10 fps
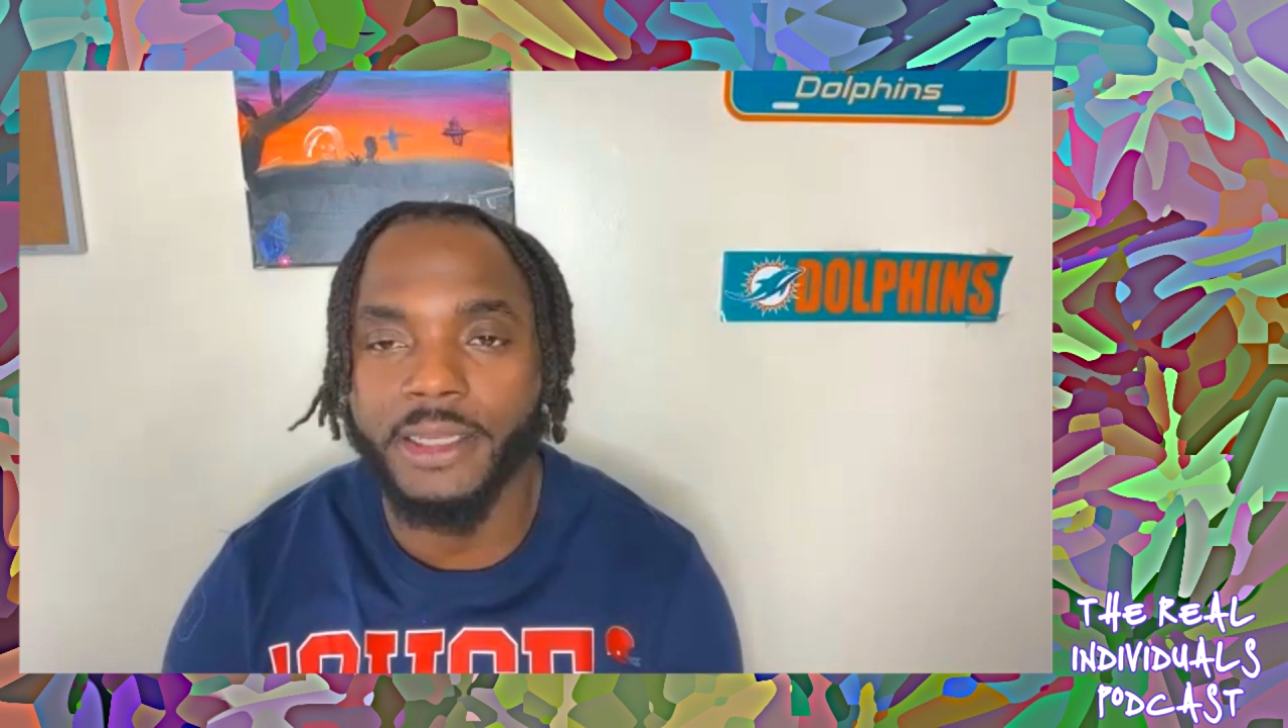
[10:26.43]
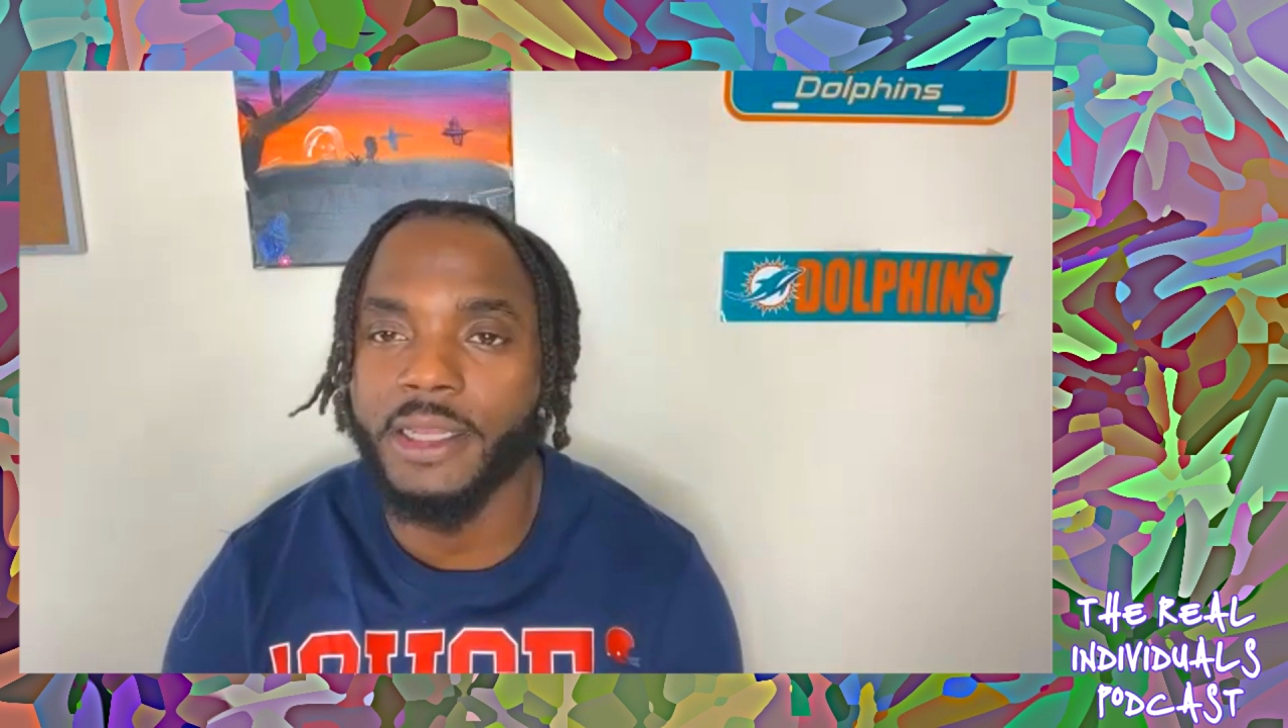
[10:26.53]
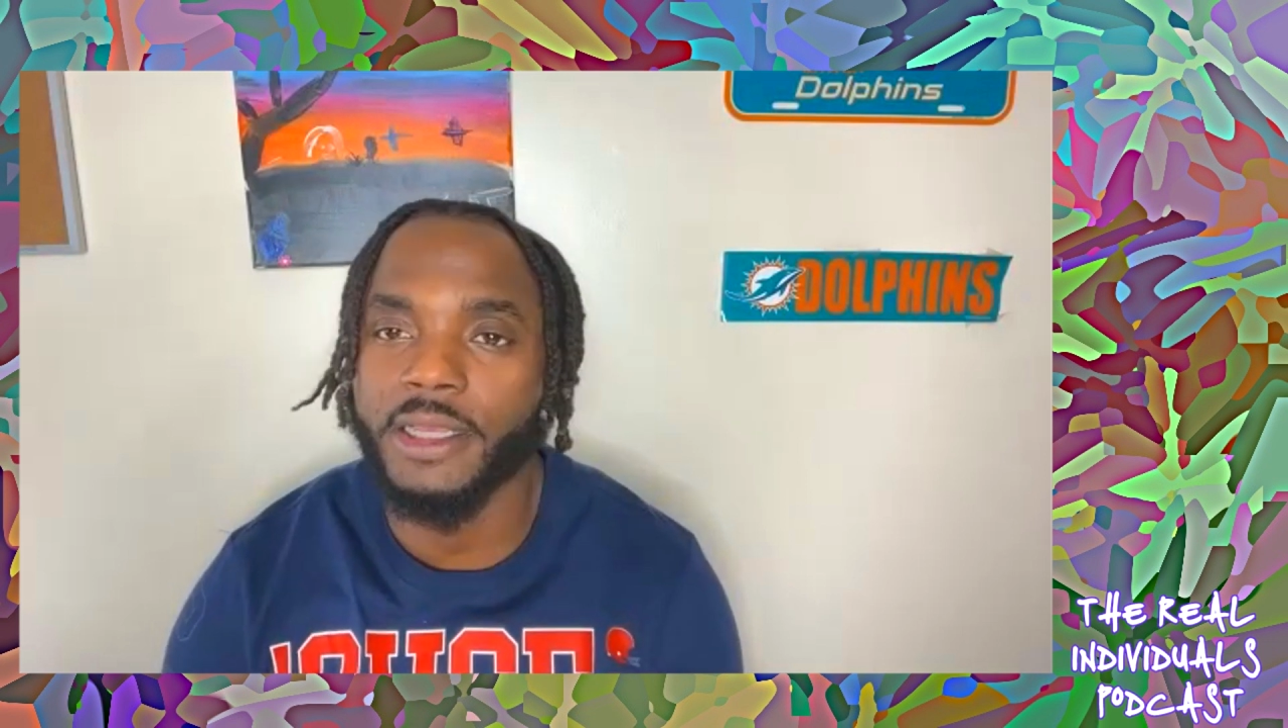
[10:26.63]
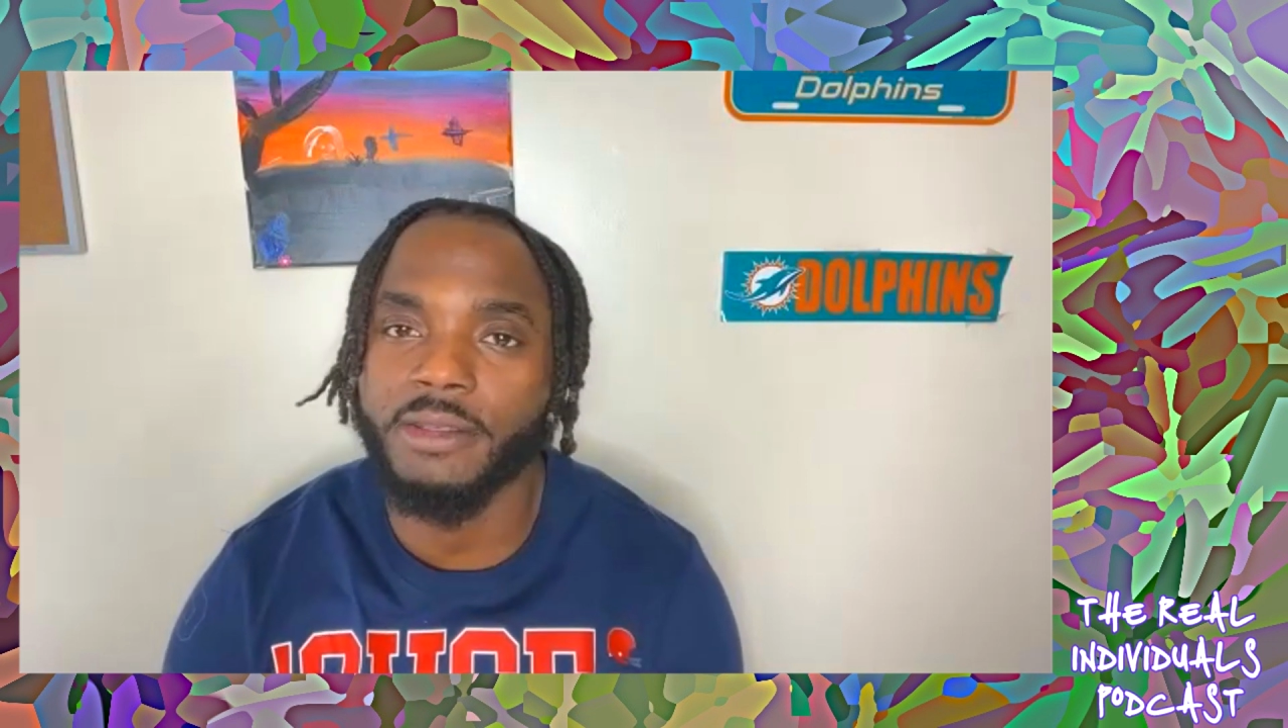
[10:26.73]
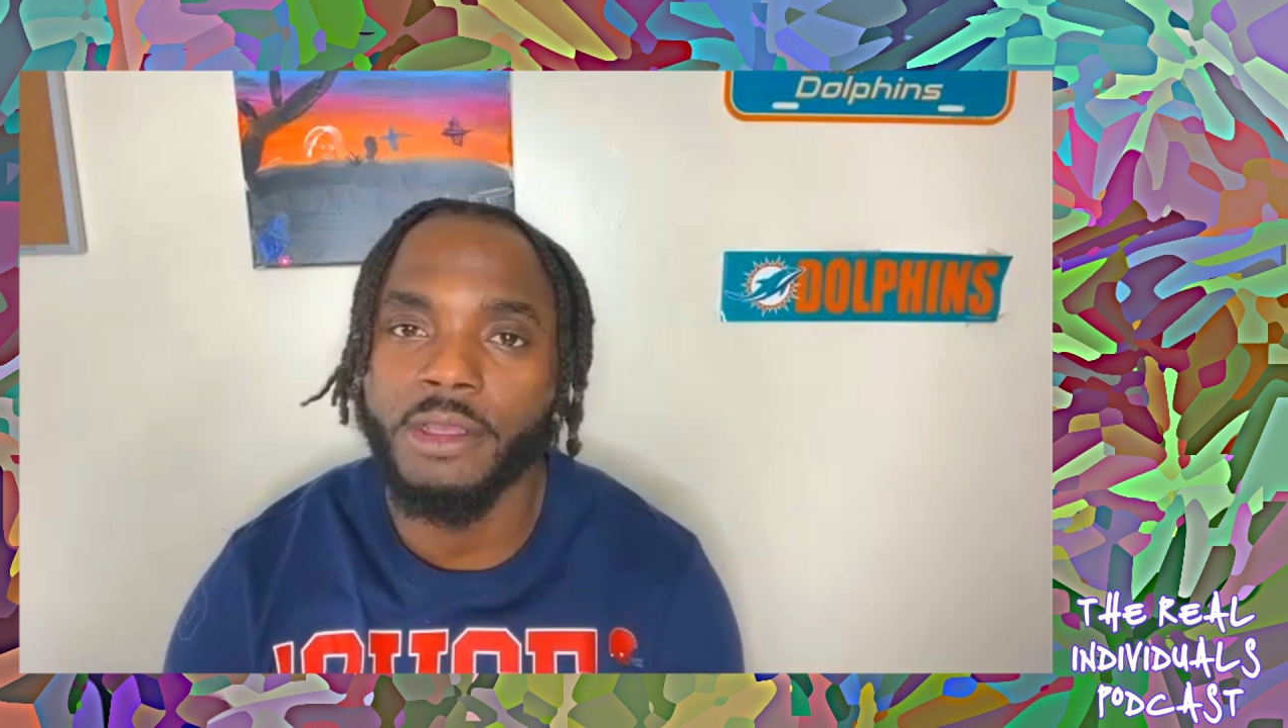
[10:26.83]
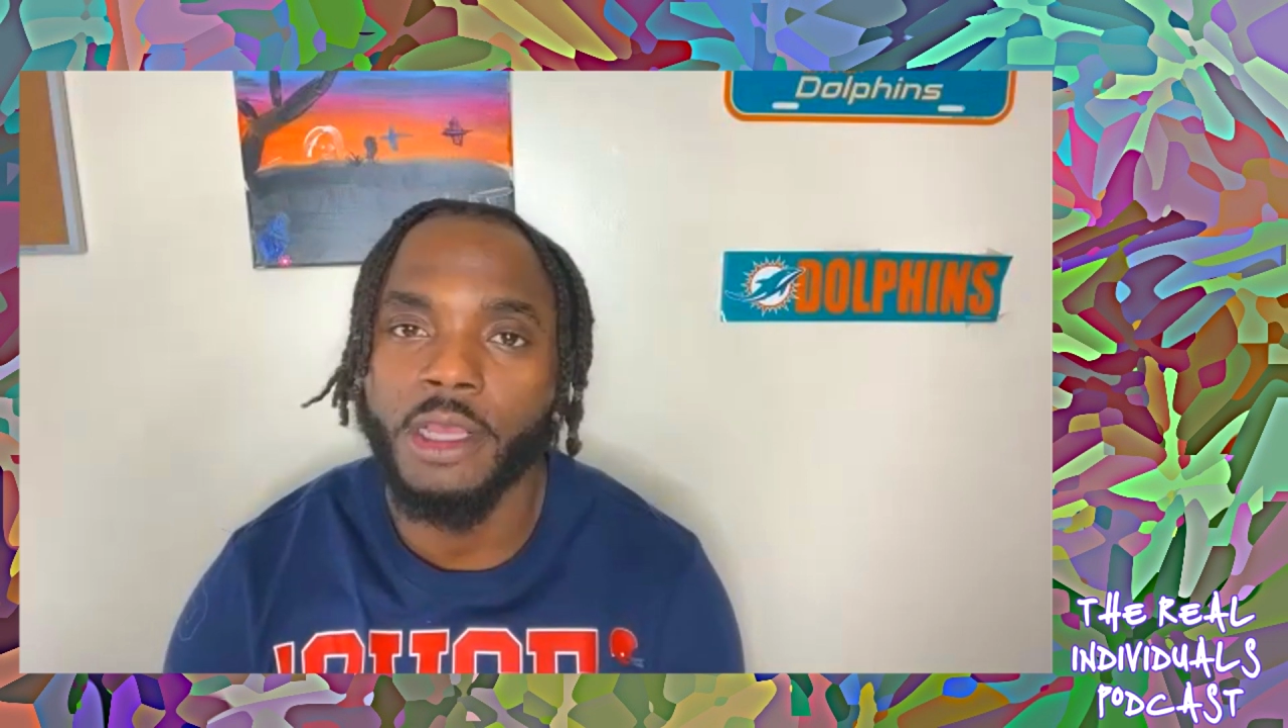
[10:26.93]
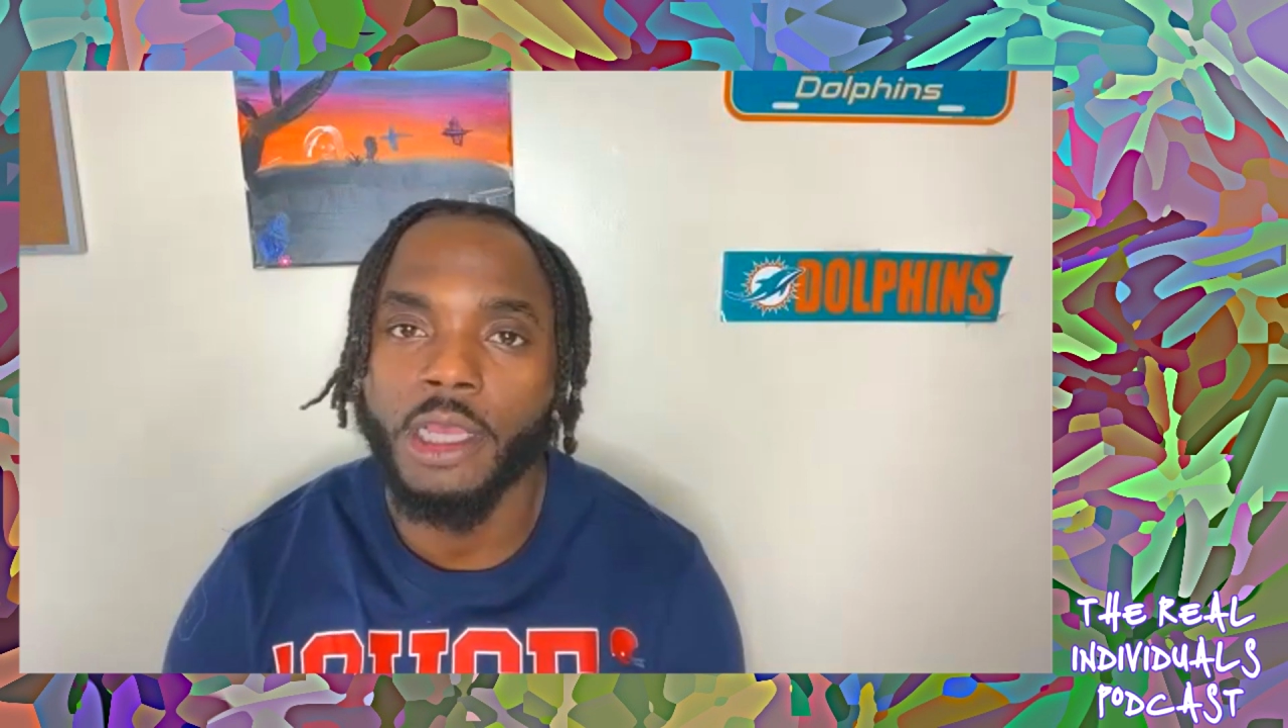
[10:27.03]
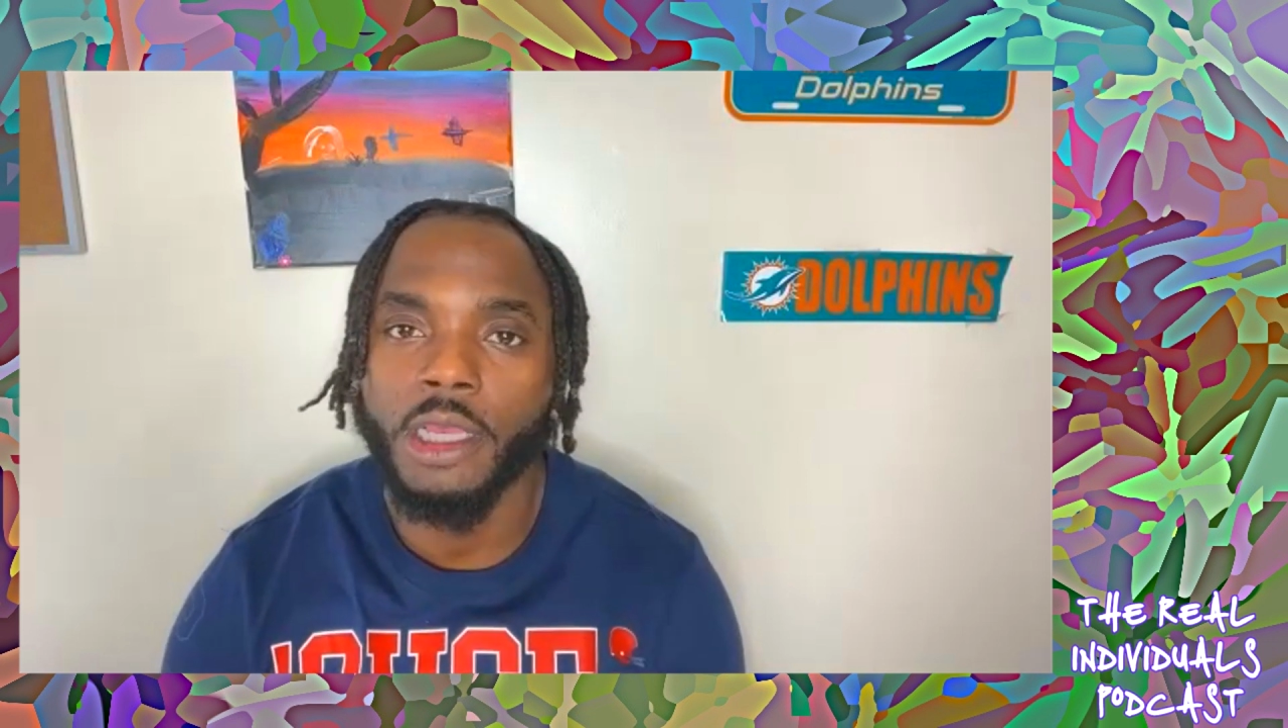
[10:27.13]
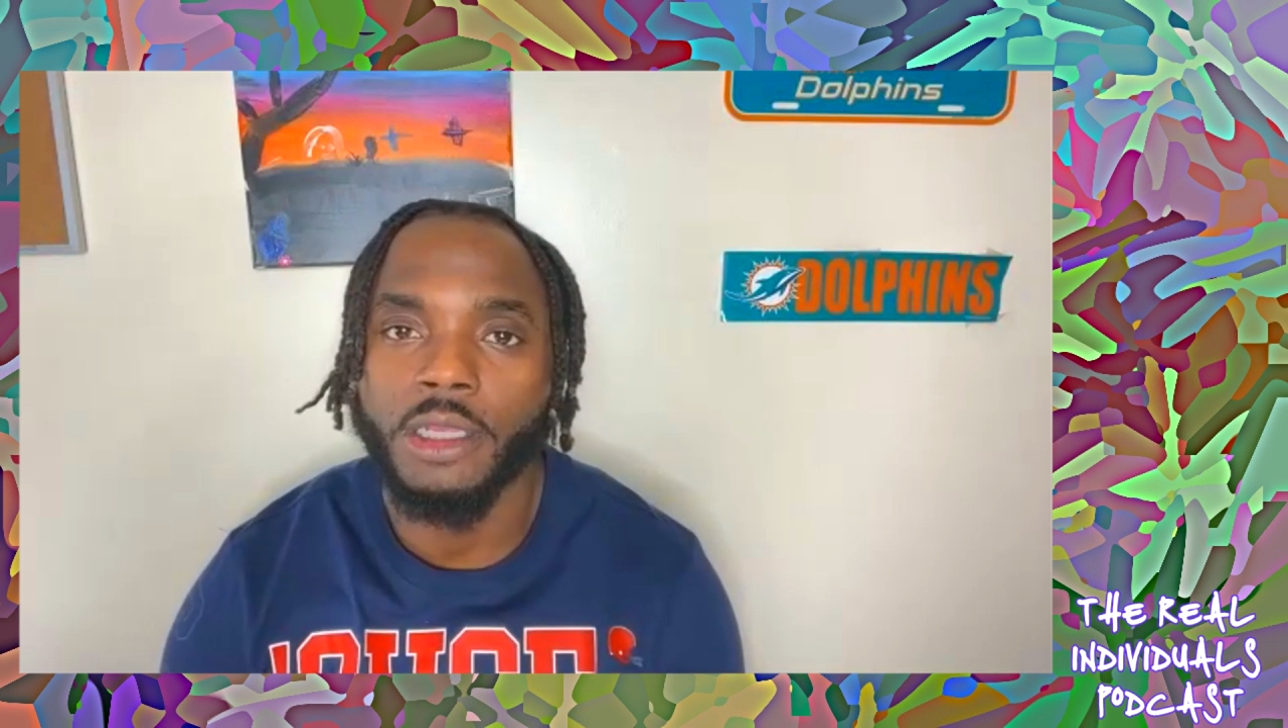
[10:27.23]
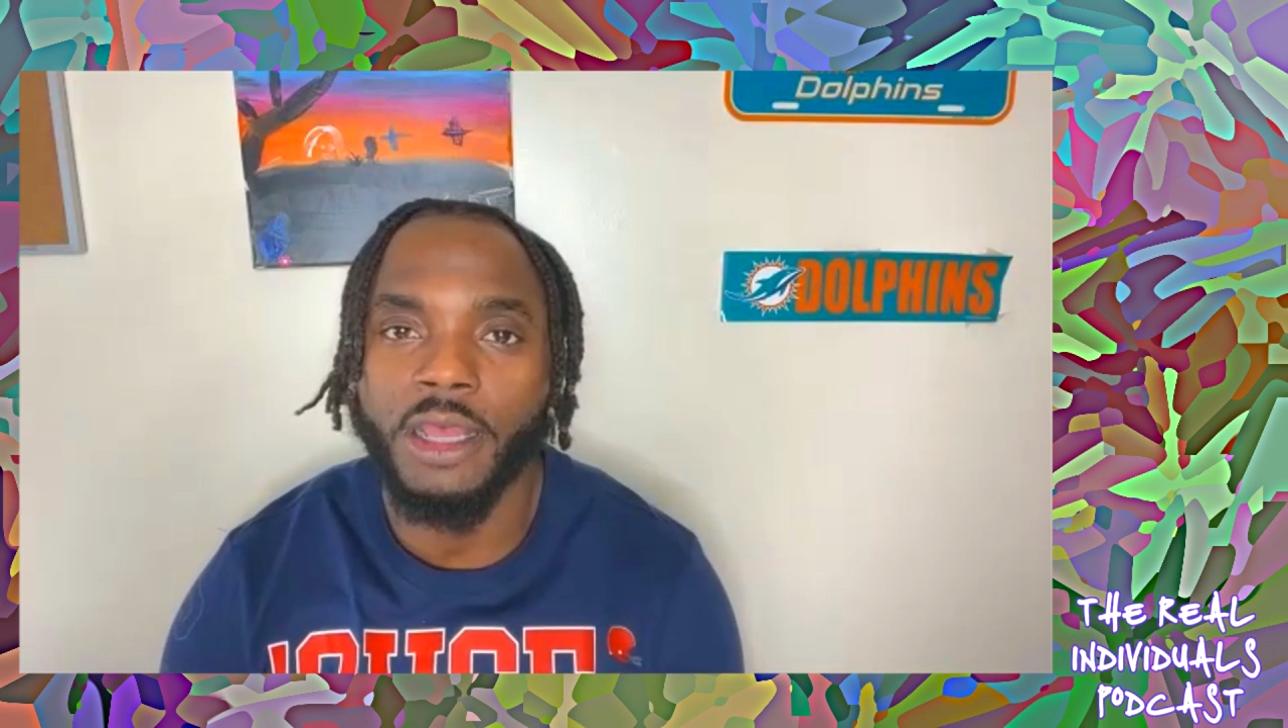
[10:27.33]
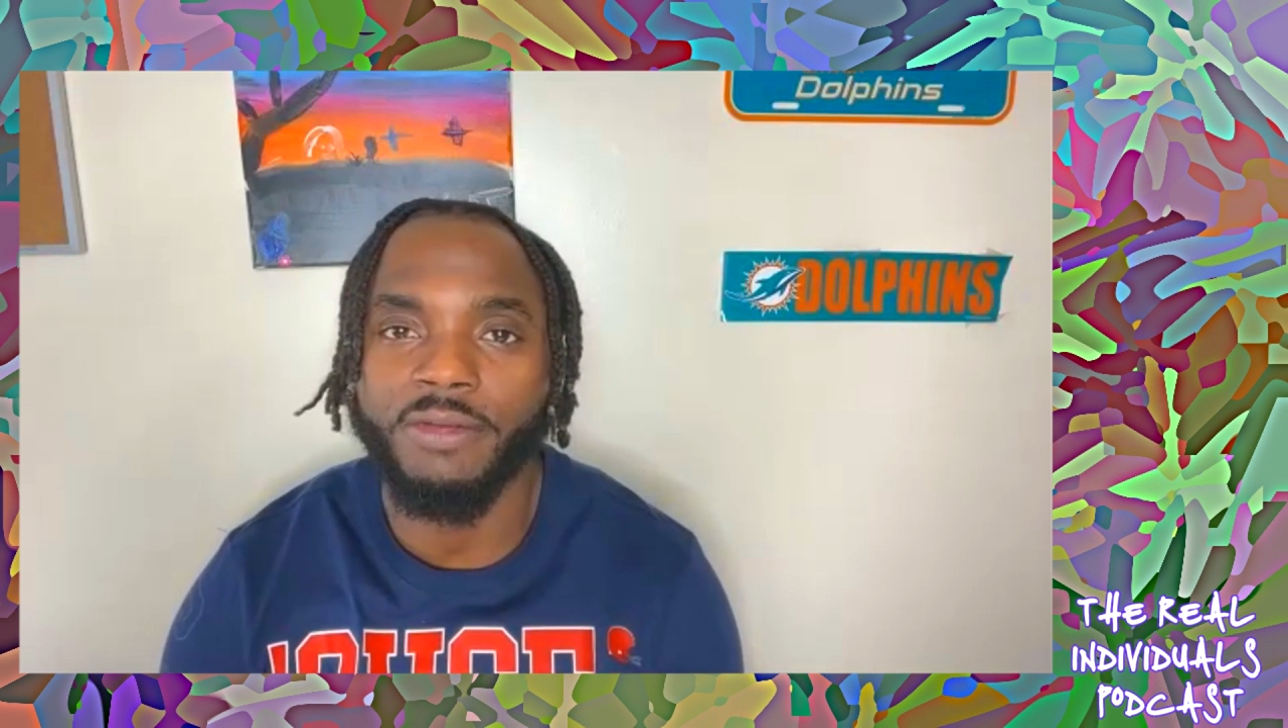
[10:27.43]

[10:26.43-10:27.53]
they